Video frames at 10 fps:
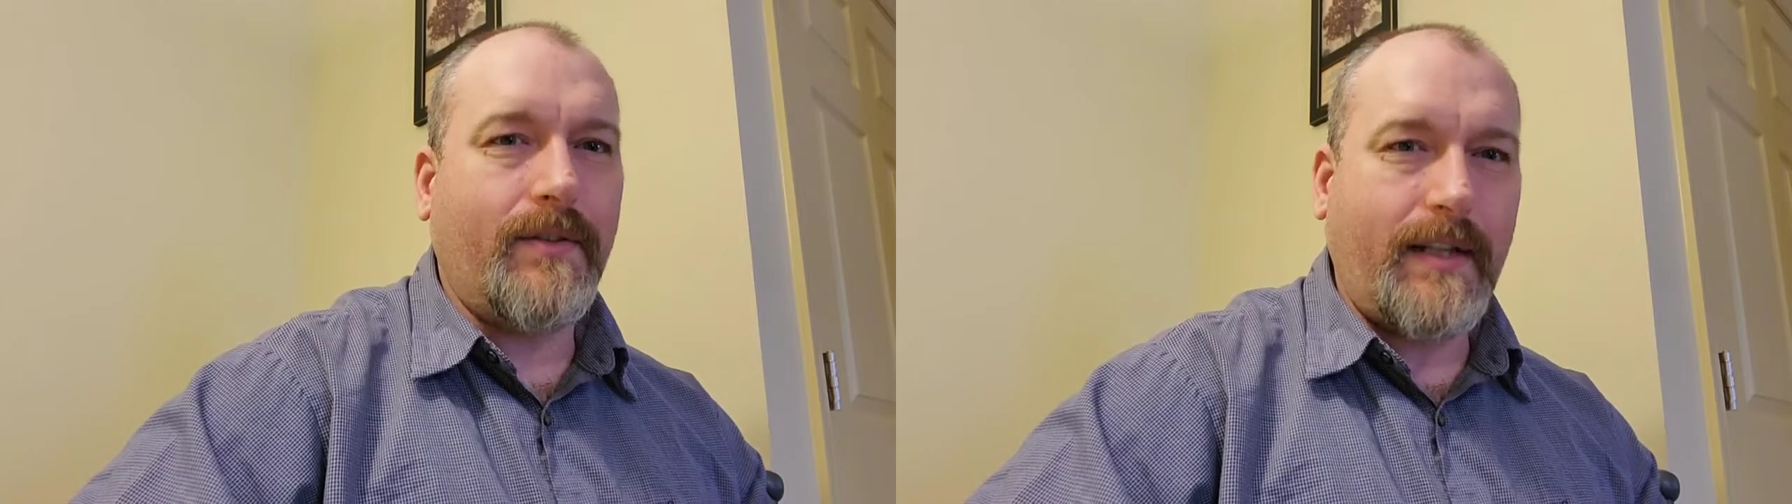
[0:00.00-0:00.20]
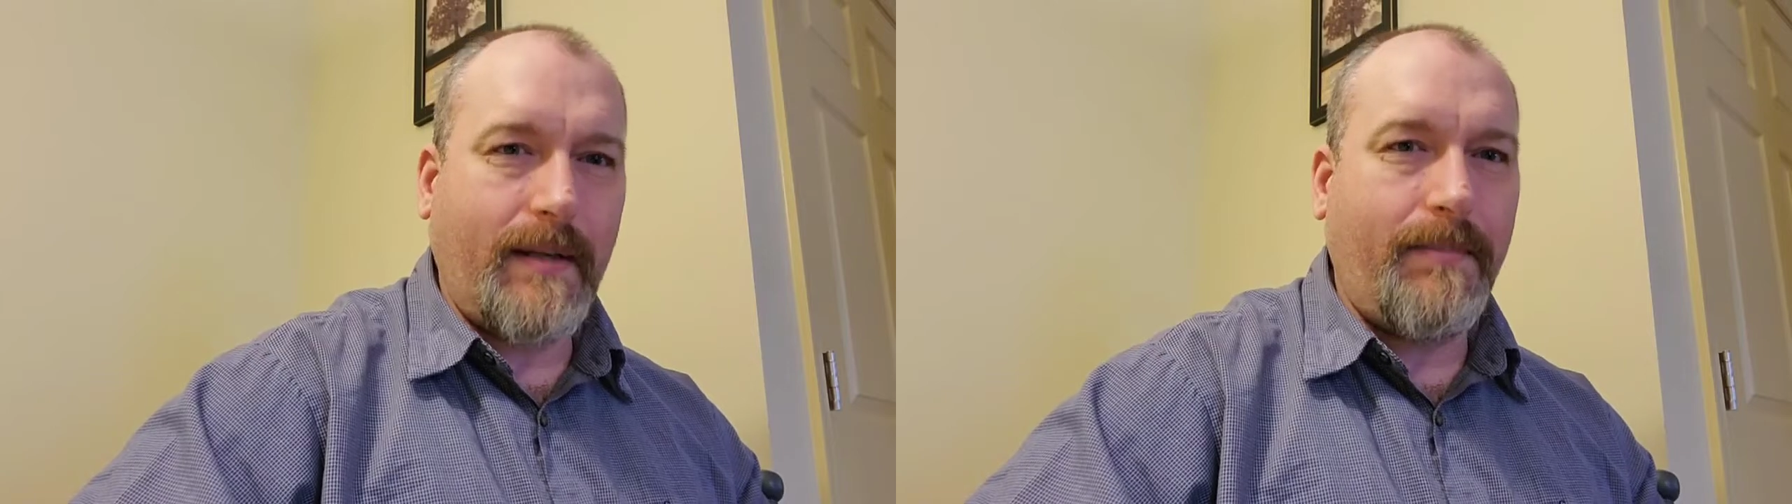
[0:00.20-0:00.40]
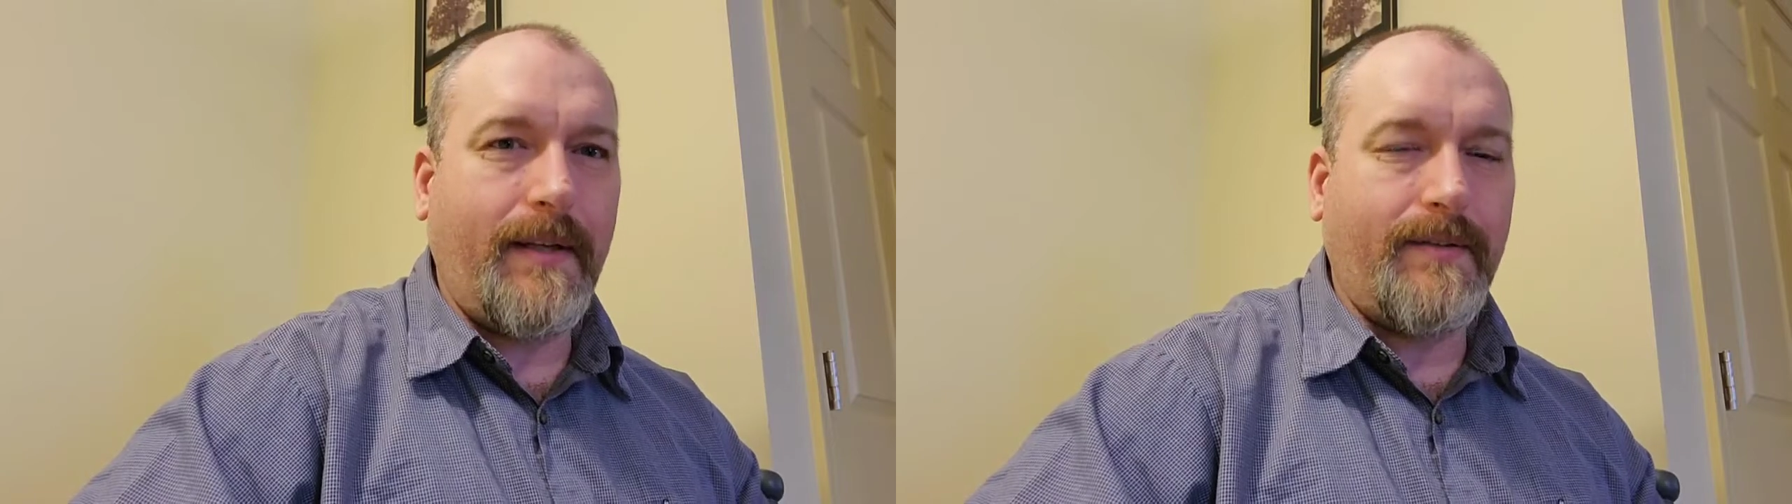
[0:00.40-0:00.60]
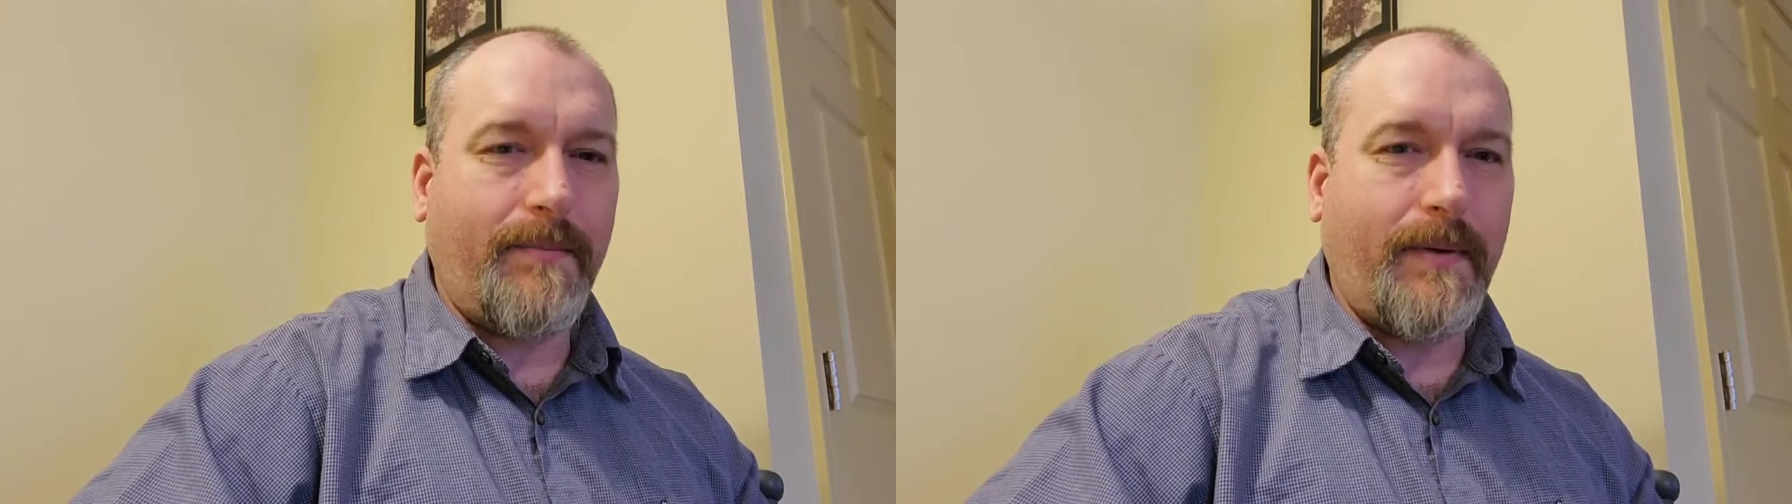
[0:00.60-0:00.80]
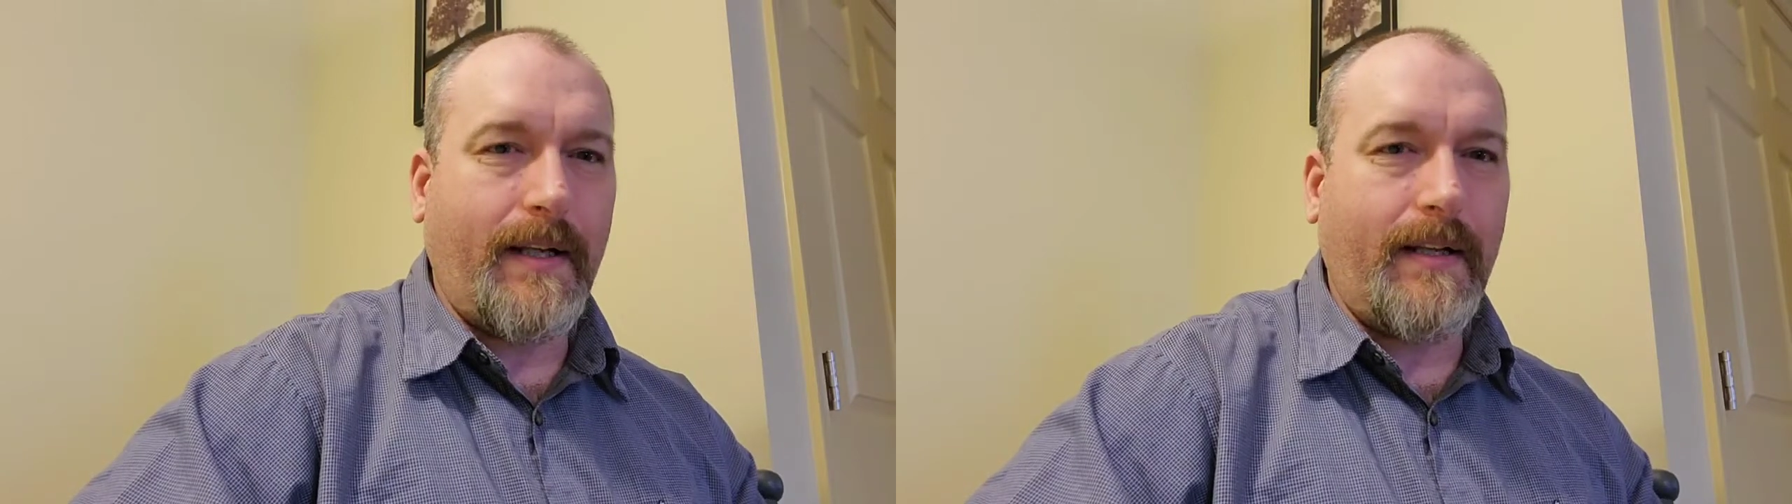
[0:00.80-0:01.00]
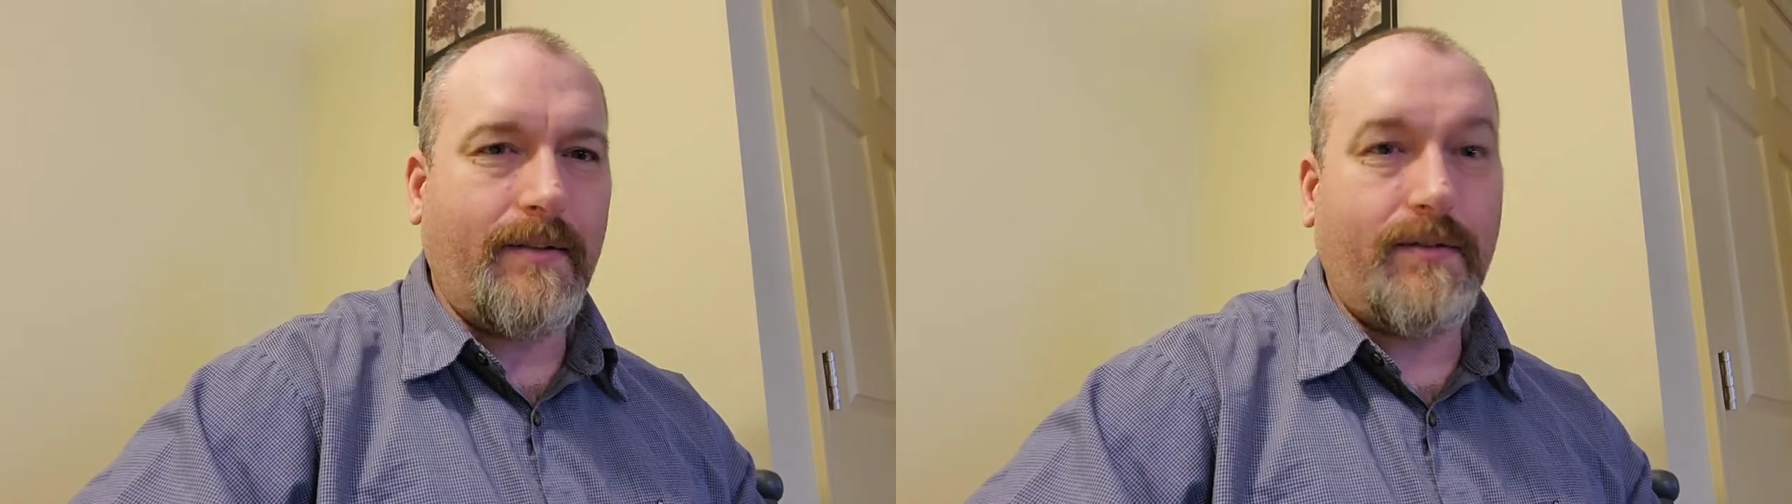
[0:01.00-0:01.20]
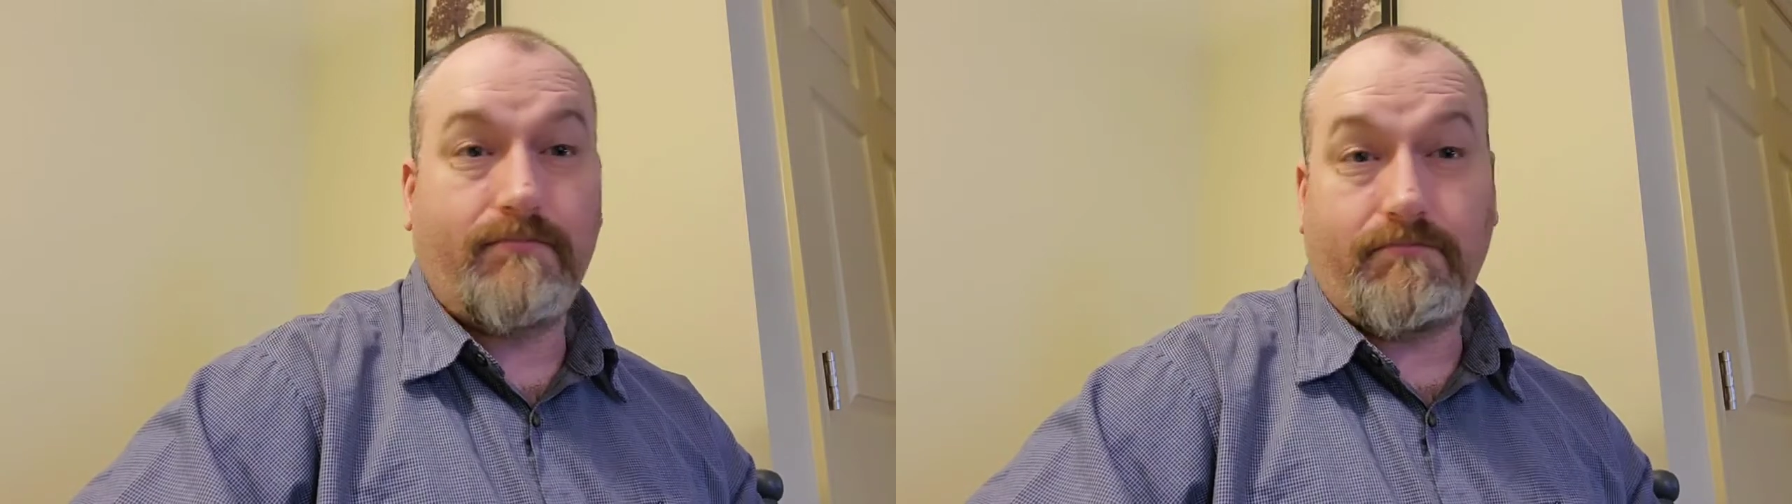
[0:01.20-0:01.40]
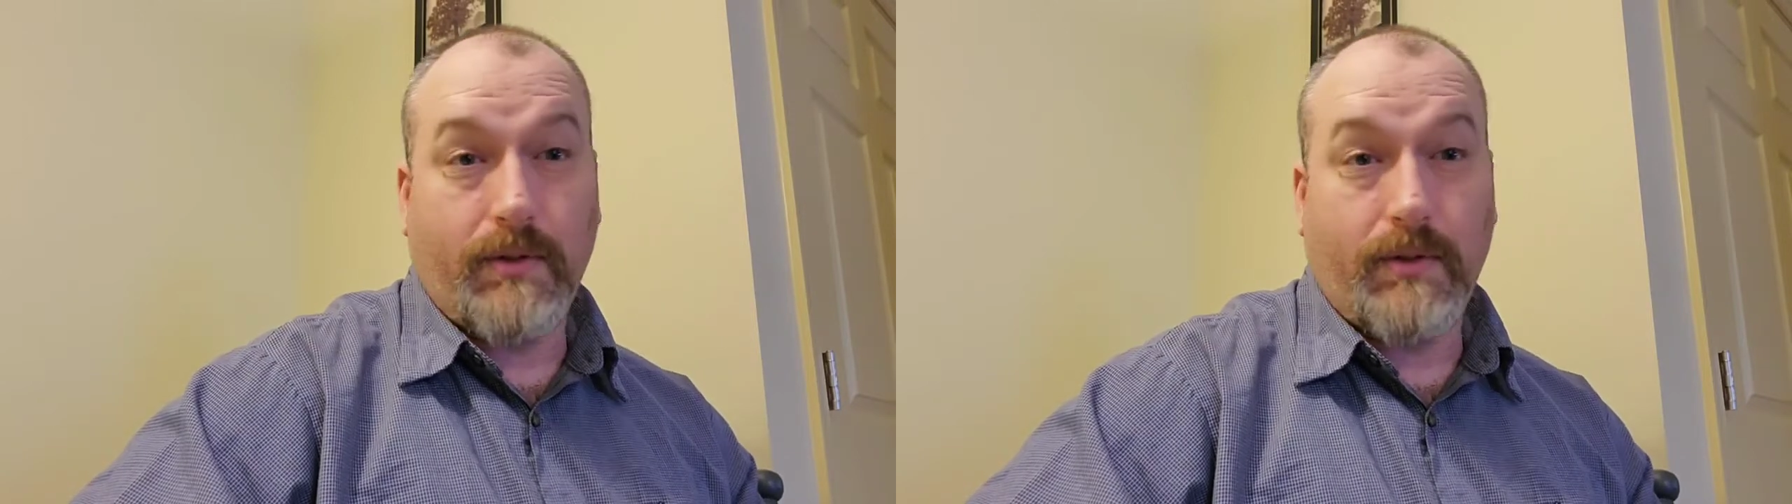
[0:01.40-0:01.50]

are DB's opinions.